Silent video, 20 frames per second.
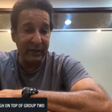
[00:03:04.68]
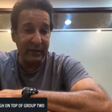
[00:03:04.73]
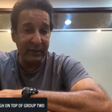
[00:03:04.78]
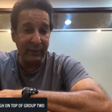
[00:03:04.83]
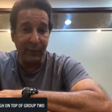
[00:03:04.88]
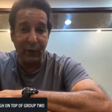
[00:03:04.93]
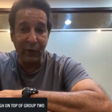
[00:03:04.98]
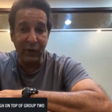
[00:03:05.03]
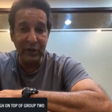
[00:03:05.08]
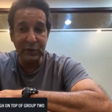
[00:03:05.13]

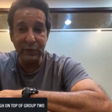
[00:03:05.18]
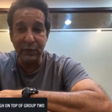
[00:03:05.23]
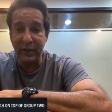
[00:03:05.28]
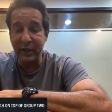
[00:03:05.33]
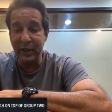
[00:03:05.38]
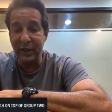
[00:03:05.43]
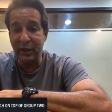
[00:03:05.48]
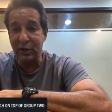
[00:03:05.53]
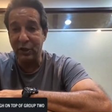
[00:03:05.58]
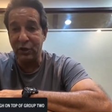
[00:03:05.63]
boys were
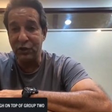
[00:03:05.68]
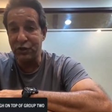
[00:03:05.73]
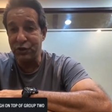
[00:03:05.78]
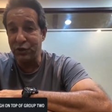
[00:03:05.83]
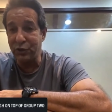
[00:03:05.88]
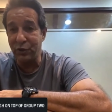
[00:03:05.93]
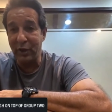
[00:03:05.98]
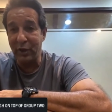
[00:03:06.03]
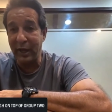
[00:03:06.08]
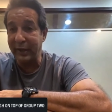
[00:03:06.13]
in
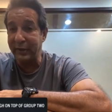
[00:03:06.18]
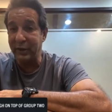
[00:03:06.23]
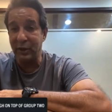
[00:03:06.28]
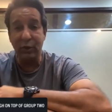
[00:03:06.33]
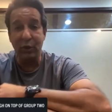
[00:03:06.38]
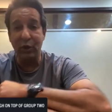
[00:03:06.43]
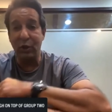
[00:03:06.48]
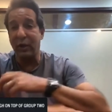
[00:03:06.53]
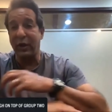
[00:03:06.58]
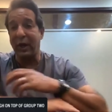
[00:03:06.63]
control and the
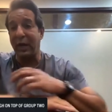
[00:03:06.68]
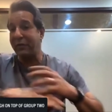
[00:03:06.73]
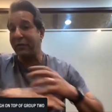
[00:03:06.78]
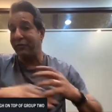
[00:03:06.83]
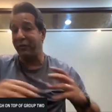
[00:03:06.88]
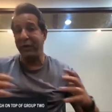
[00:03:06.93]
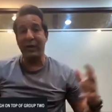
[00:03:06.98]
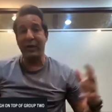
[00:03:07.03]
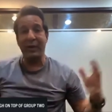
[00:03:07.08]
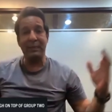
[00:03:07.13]
whole
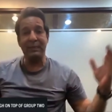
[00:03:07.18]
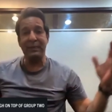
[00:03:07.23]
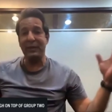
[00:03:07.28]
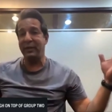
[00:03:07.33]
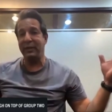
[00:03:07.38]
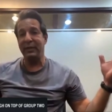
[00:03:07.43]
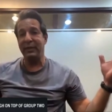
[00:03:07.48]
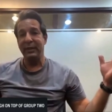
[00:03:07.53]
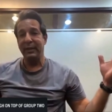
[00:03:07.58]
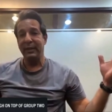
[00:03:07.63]
country erupted